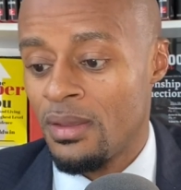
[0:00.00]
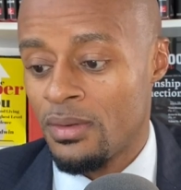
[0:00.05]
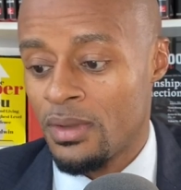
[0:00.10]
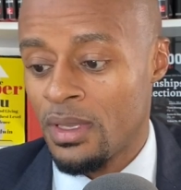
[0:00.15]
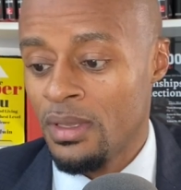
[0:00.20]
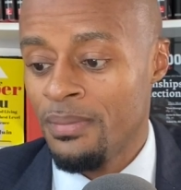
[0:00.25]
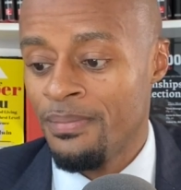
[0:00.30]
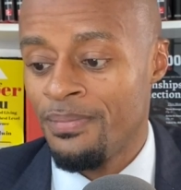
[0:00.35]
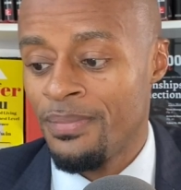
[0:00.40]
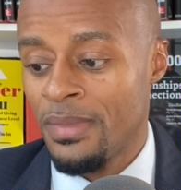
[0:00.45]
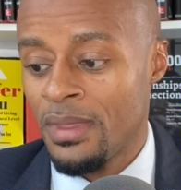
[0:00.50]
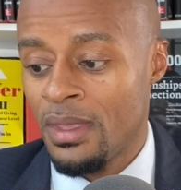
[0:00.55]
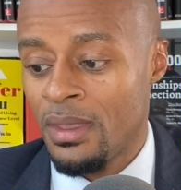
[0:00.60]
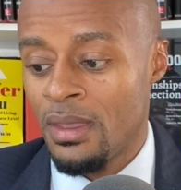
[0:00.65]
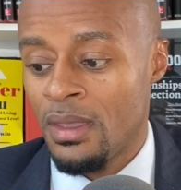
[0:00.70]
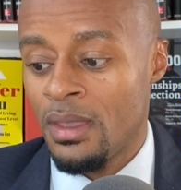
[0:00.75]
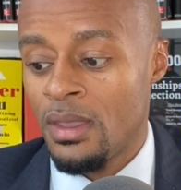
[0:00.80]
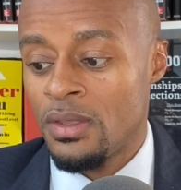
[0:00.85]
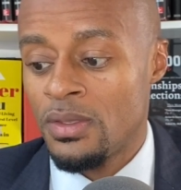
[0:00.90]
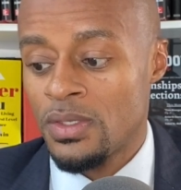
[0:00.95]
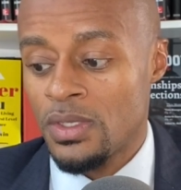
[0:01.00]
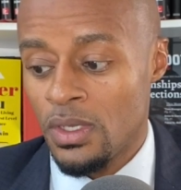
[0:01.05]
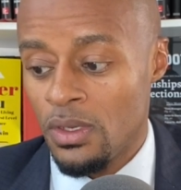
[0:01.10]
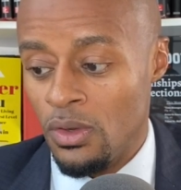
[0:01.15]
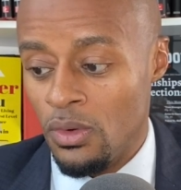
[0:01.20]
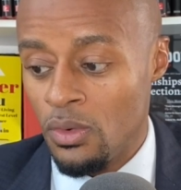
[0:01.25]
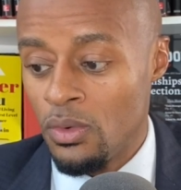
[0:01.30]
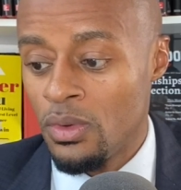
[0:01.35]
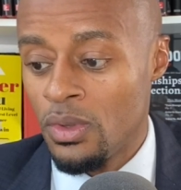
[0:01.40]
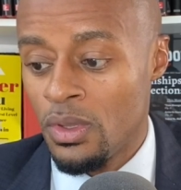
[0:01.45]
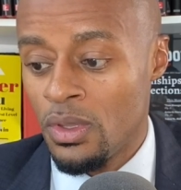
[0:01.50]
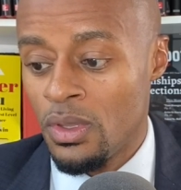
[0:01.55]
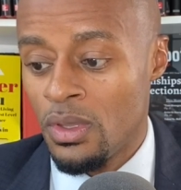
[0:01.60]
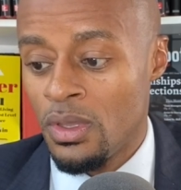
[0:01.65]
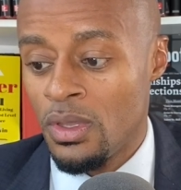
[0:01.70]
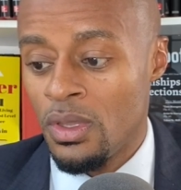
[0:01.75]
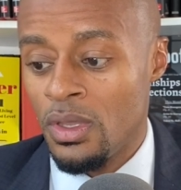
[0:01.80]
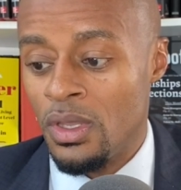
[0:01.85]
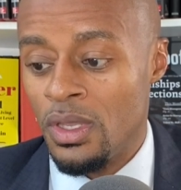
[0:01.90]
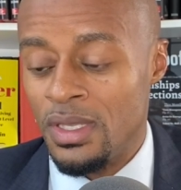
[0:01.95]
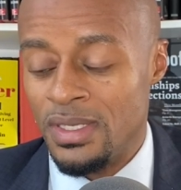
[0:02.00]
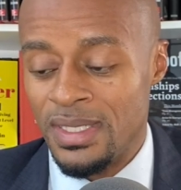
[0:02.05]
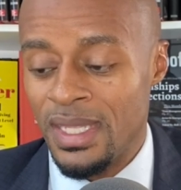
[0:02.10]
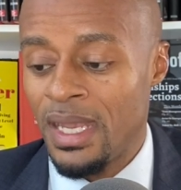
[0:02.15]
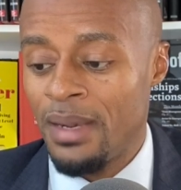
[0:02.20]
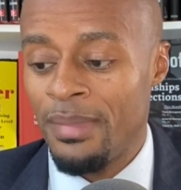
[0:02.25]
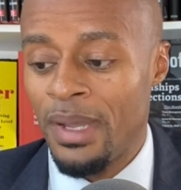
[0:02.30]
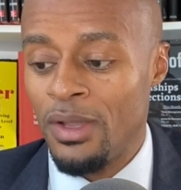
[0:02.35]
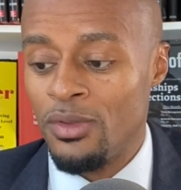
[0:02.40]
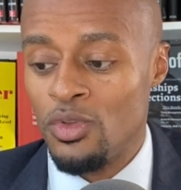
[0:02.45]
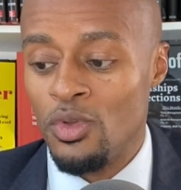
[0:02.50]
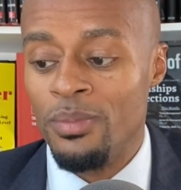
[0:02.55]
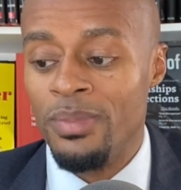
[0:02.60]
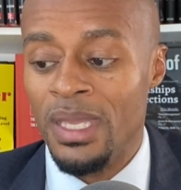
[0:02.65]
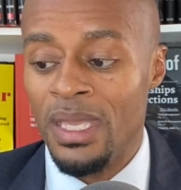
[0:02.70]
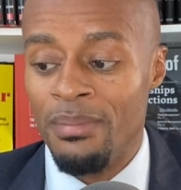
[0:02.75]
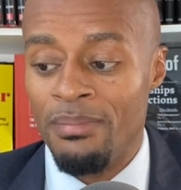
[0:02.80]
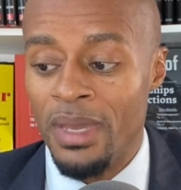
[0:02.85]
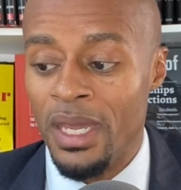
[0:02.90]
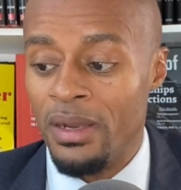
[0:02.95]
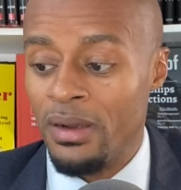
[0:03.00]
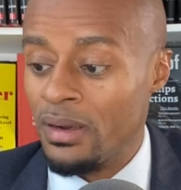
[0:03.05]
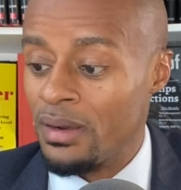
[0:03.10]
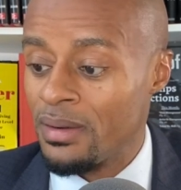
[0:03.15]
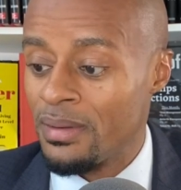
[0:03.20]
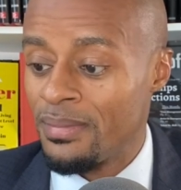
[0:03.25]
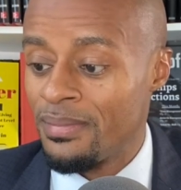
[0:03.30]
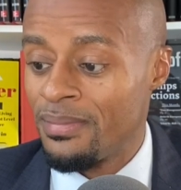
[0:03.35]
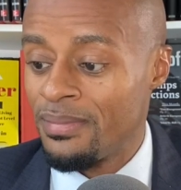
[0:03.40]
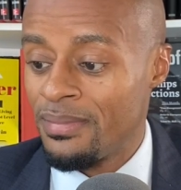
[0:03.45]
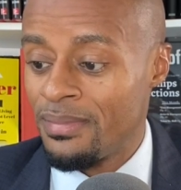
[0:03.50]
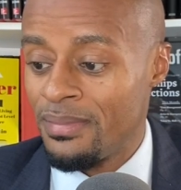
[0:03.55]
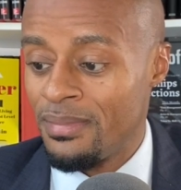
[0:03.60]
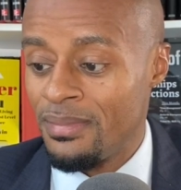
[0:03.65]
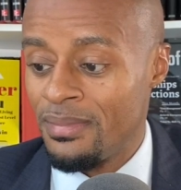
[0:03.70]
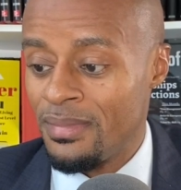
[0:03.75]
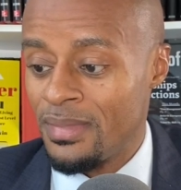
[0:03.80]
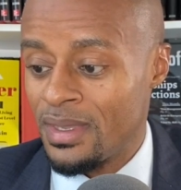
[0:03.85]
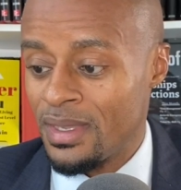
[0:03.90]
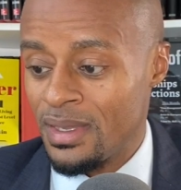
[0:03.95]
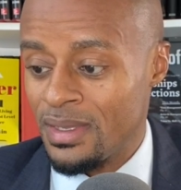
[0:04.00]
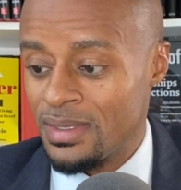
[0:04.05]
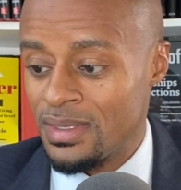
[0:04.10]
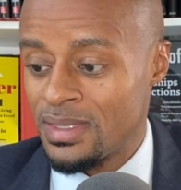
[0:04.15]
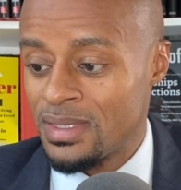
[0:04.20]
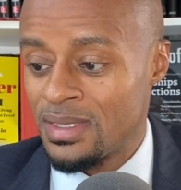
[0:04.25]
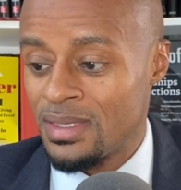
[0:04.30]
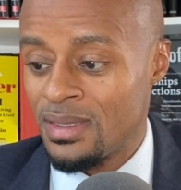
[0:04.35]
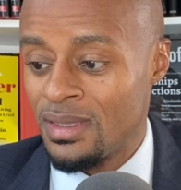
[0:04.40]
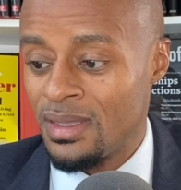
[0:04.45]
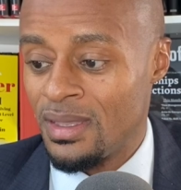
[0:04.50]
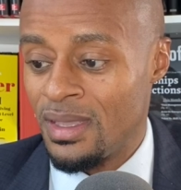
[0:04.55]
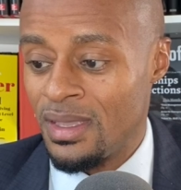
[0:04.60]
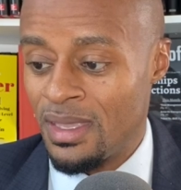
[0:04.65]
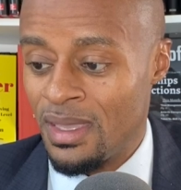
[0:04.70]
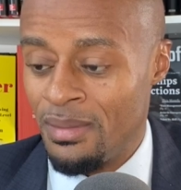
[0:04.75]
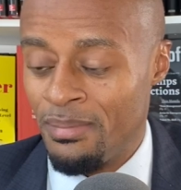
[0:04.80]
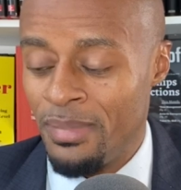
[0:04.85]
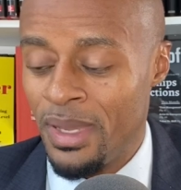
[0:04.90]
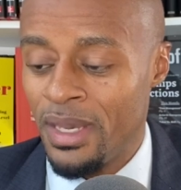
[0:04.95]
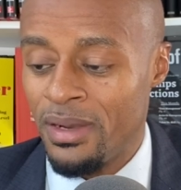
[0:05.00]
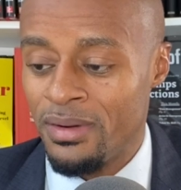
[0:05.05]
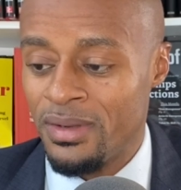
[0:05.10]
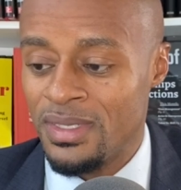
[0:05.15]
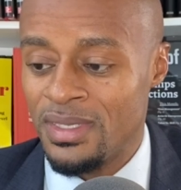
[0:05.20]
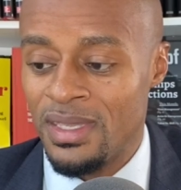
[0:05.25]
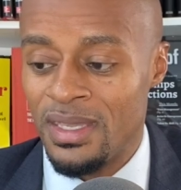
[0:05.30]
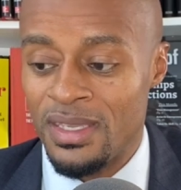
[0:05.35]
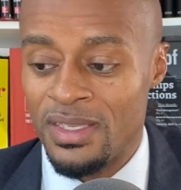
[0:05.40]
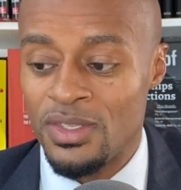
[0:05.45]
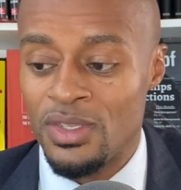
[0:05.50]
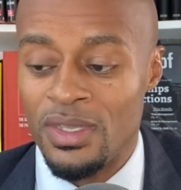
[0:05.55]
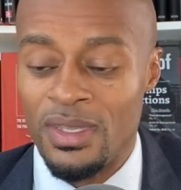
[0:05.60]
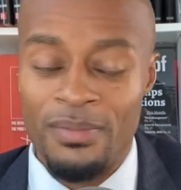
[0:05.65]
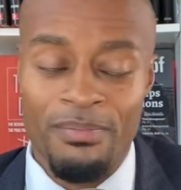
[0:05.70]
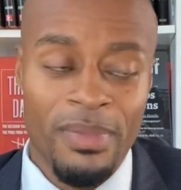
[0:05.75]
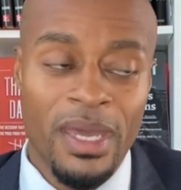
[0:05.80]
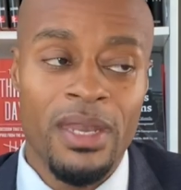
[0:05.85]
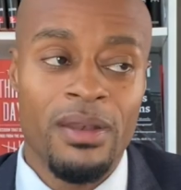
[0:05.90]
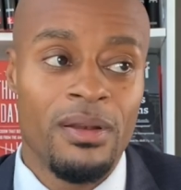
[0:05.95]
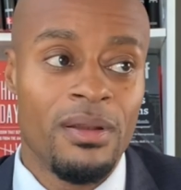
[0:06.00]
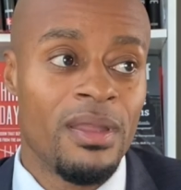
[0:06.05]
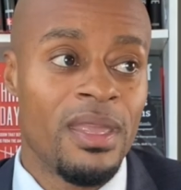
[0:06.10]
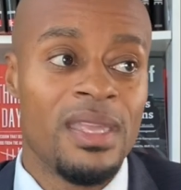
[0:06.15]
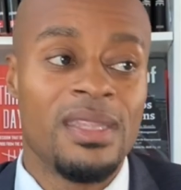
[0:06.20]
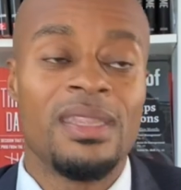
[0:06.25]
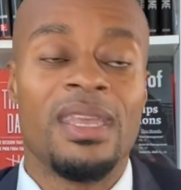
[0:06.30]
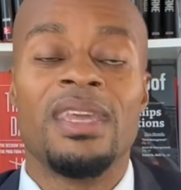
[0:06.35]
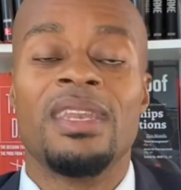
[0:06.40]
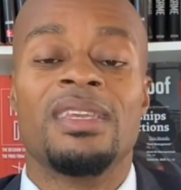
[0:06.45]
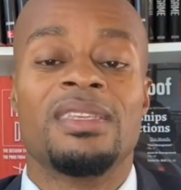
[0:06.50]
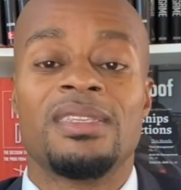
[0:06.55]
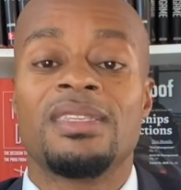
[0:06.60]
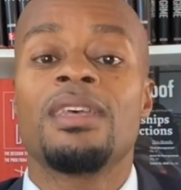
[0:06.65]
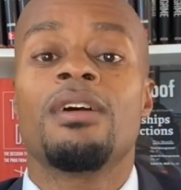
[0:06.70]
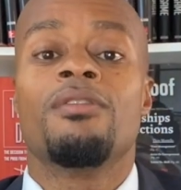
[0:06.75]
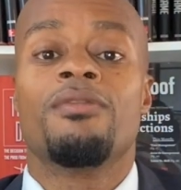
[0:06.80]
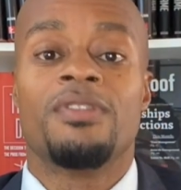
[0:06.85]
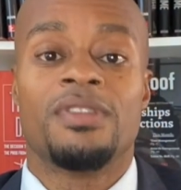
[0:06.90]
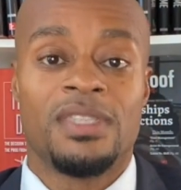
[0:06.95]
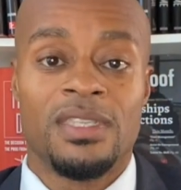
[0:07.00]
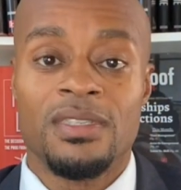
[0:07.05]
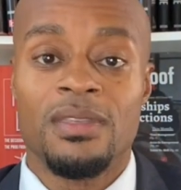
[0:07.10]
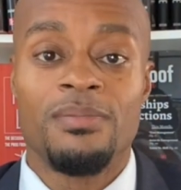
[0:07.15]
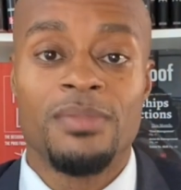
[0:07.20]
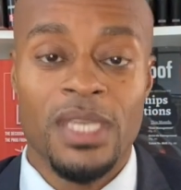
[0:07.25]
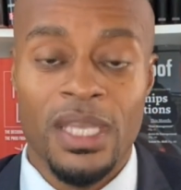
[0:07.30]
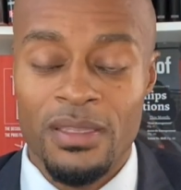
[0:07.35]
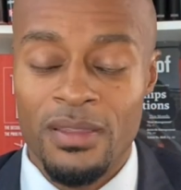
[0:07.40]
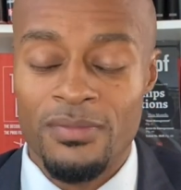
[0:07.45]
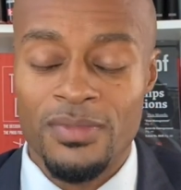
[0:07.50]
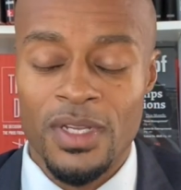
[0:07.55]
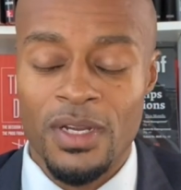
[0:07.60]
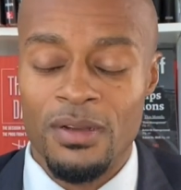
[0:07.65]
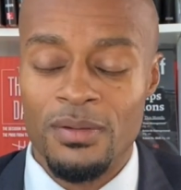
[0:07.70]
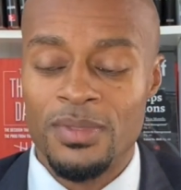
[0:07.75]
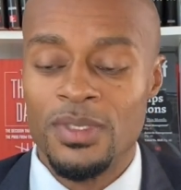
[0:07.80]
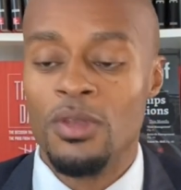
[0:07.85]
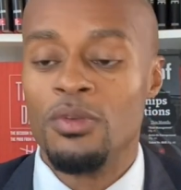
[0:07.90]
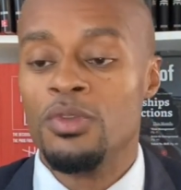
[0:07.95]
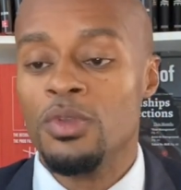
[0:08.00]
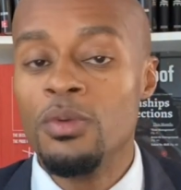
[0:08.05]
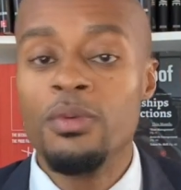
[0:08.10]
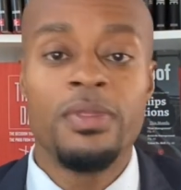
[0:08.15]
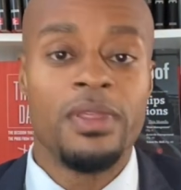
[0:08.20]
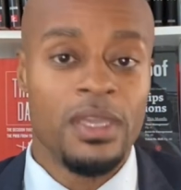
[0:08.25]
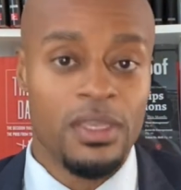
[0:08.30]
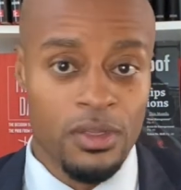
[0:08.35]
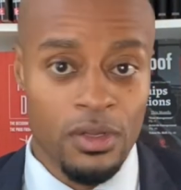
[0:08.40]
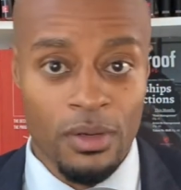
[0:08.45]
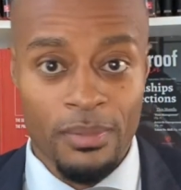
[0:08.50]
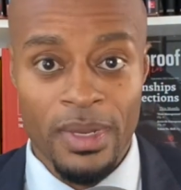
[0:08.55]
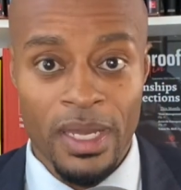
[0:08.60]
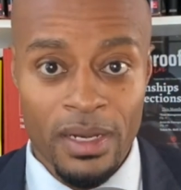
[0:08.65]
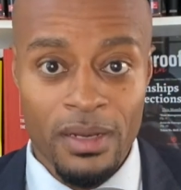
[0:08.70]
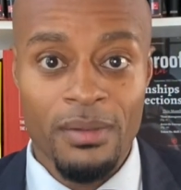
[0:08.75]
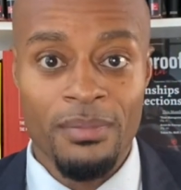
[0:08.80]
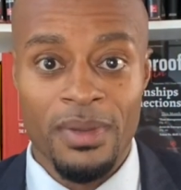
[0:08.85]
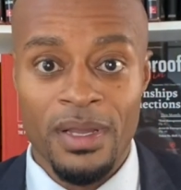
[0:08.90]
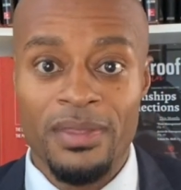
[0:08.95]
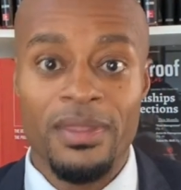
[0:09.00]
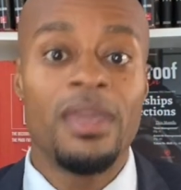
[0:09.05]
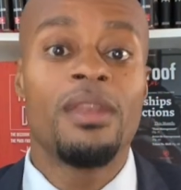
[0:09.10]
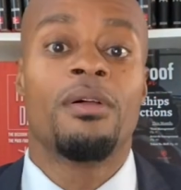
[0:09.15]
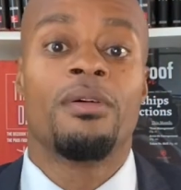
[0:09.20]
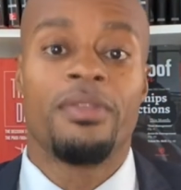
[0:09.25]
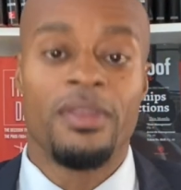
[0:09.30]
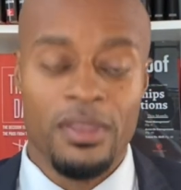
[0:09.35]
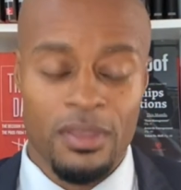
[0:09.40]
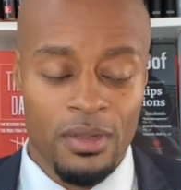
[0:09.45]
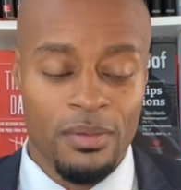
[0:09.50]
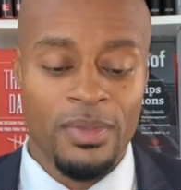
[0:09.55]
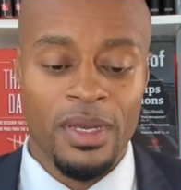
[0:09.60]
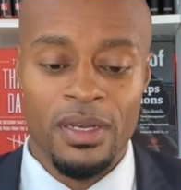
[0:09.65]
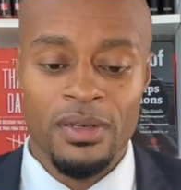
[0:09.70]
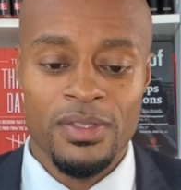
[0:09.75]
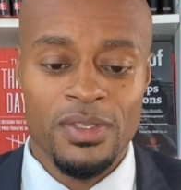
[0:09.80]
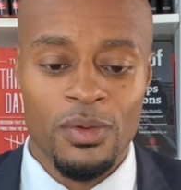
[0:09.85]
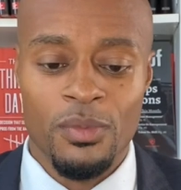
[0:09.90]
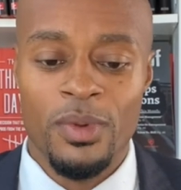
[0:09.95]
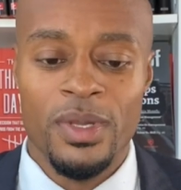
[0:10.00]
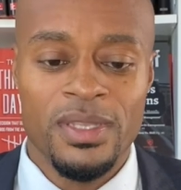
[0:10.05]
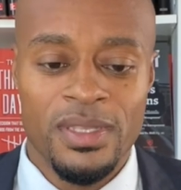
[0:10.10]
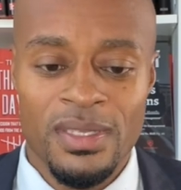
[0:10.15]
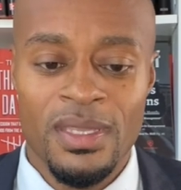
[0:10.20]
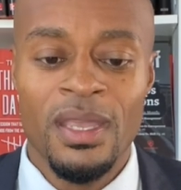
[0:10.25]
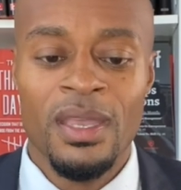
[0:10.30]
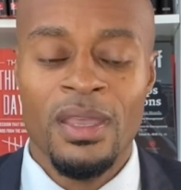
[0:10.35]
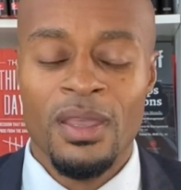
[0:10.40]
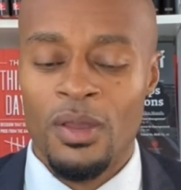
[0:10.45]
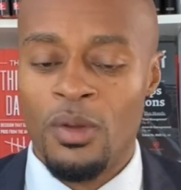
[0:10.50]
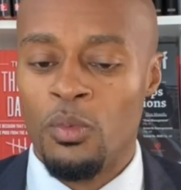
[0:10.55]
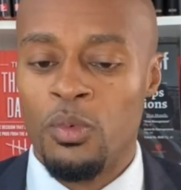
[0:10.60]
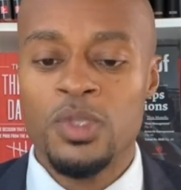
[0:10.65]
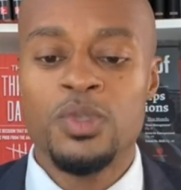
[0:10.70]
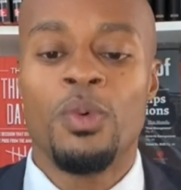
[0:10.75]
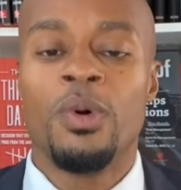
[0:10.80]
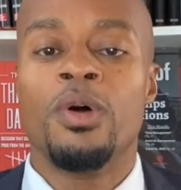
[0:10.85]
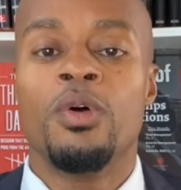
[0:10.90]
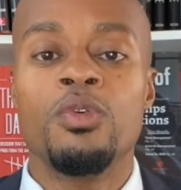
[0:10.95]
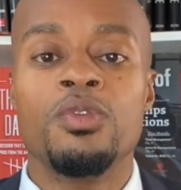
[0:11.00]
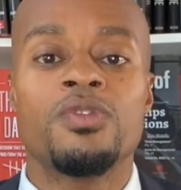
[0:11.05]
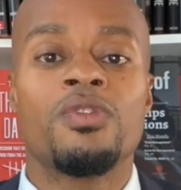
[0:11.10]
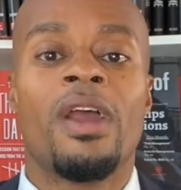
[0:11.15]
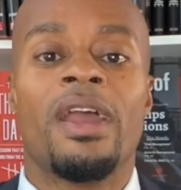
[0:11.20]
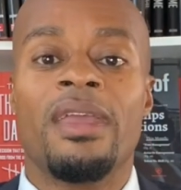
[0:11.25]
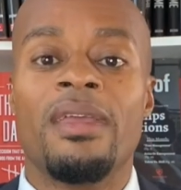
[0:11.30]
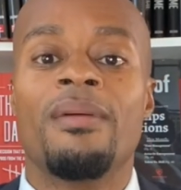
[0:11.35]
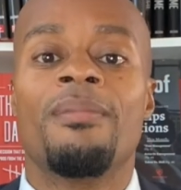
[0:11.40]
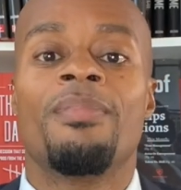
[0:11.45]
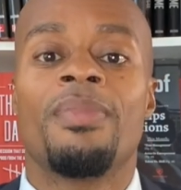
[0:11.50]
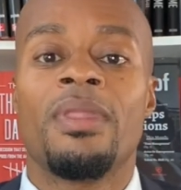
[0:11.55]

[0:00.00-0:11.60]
Okay? So it's not about you being better, because again, better is better in itself is a subjective term. So you think you're better, but they don't think you're better. So what? Which one? Who's right?